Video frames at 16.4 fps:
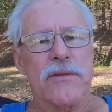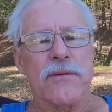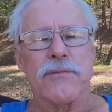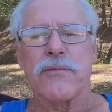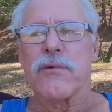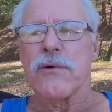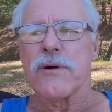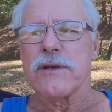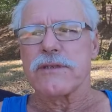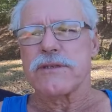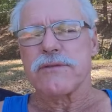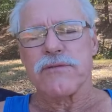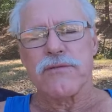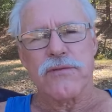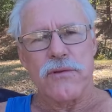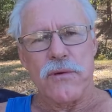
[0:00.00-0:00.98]
The boy's
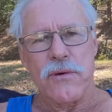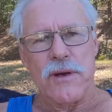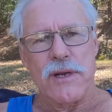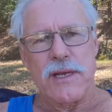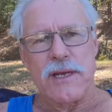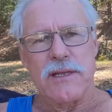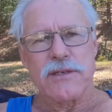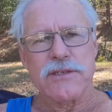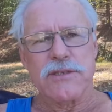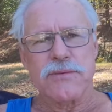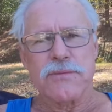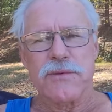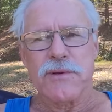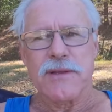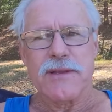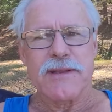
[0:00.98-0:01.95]
in Florida. There's
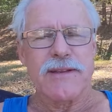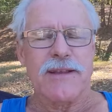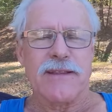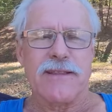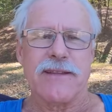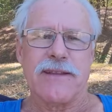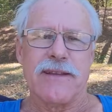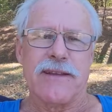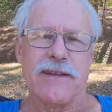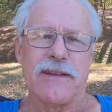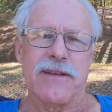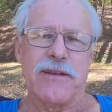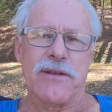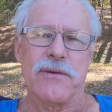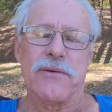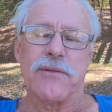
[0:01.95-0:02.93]
really nothing he can do.